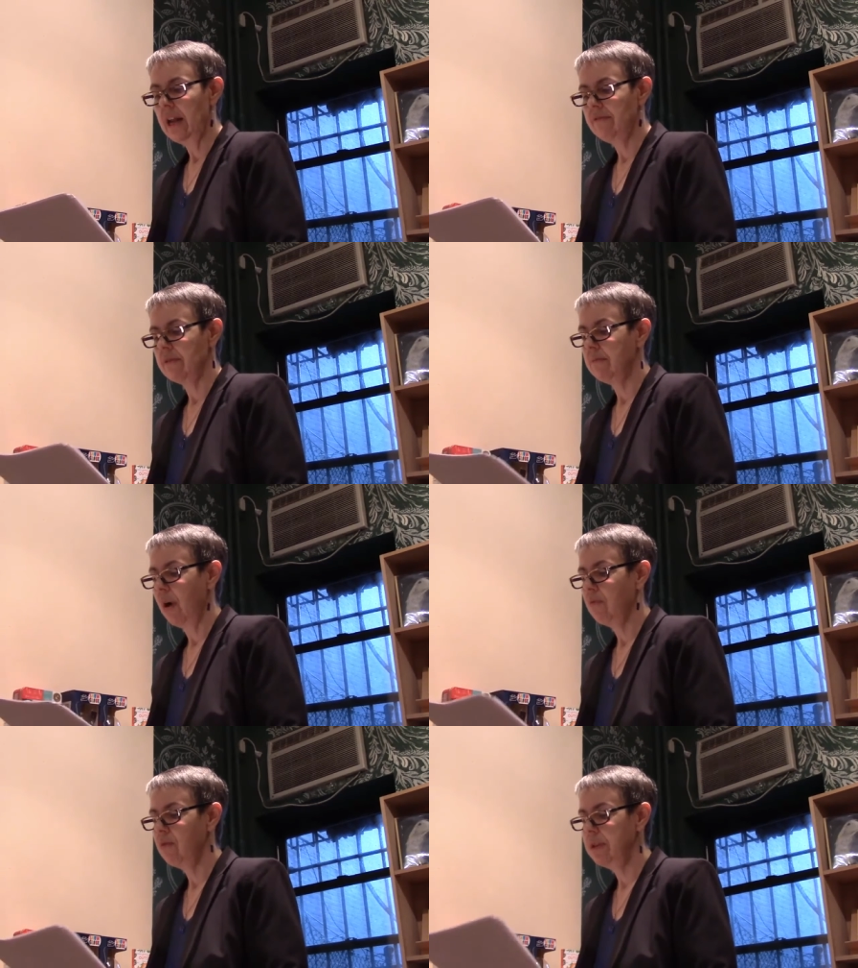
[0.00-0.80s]
of him,
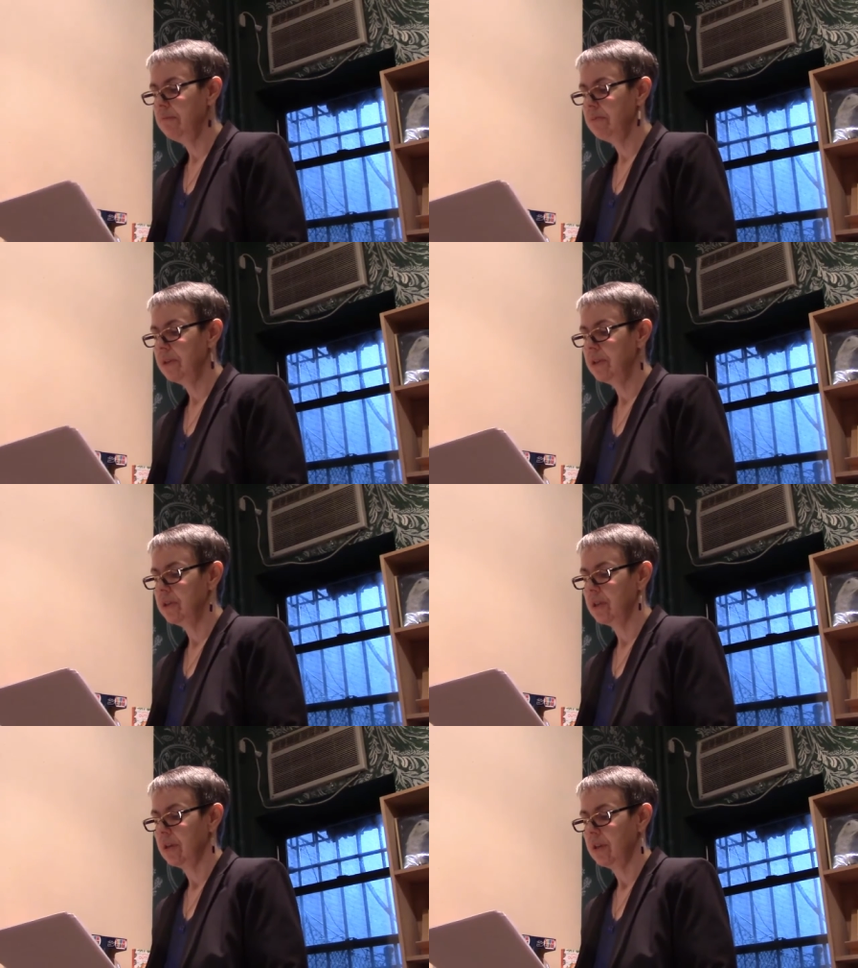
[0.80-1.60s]

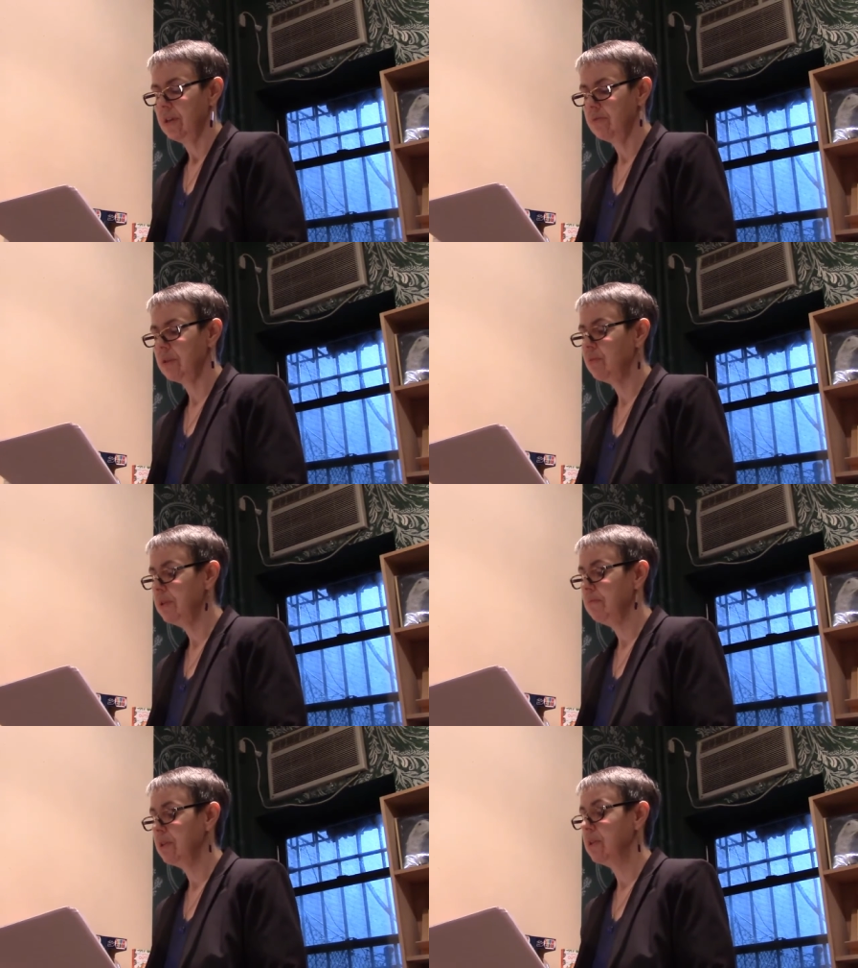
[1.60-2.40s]
there was a
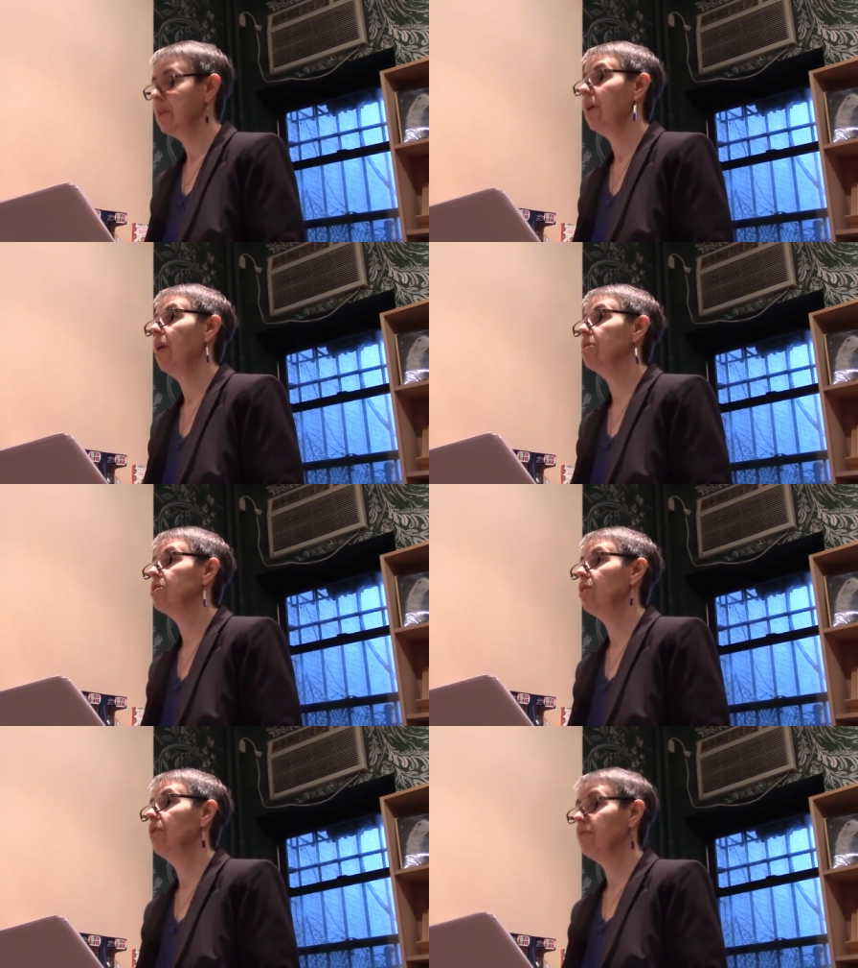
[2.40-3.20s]
wooden bridge that
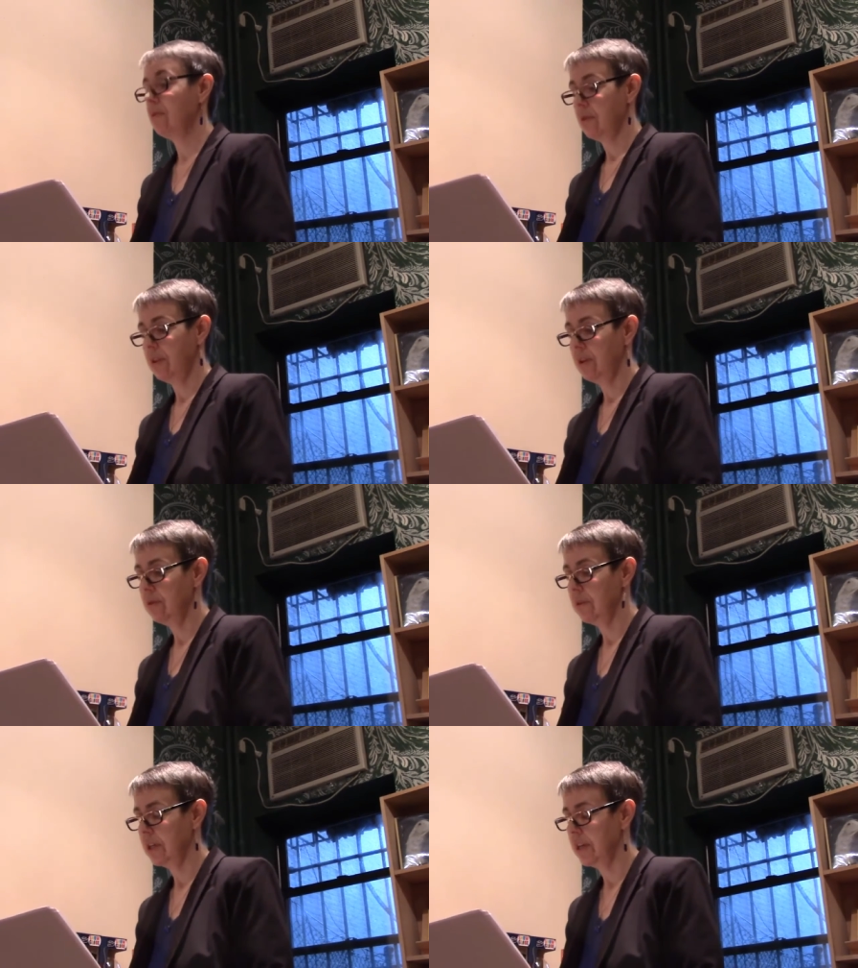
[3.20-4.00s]
arched over the
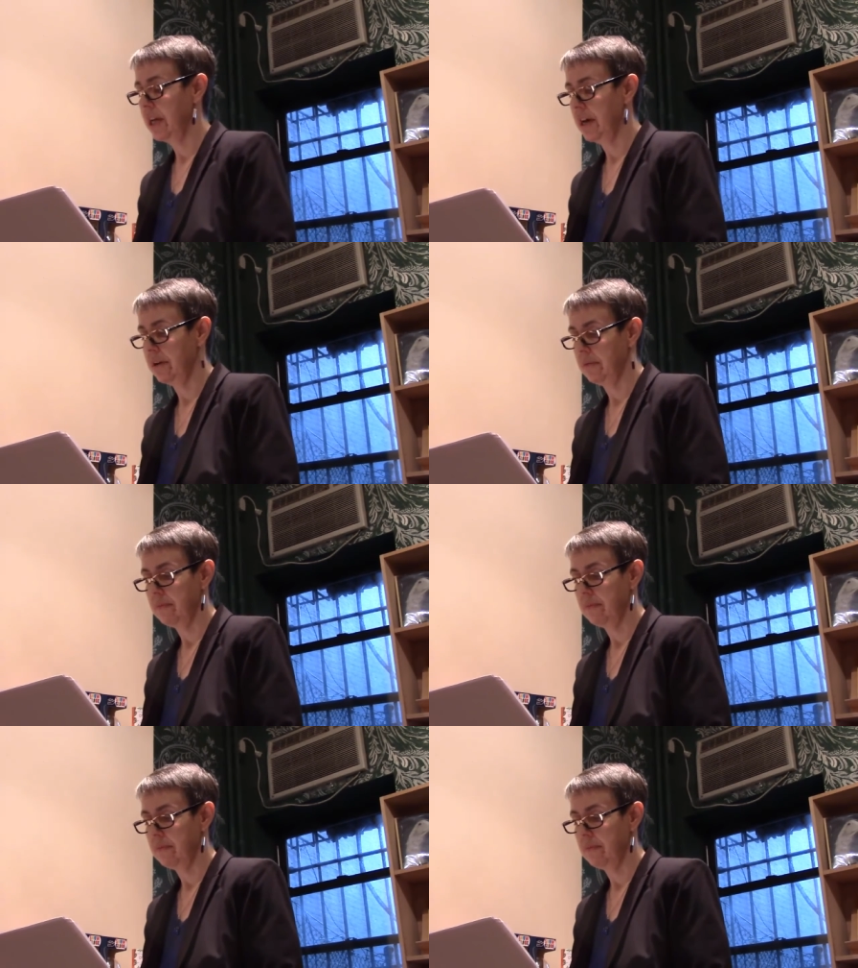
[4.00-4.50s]
Erie Canal.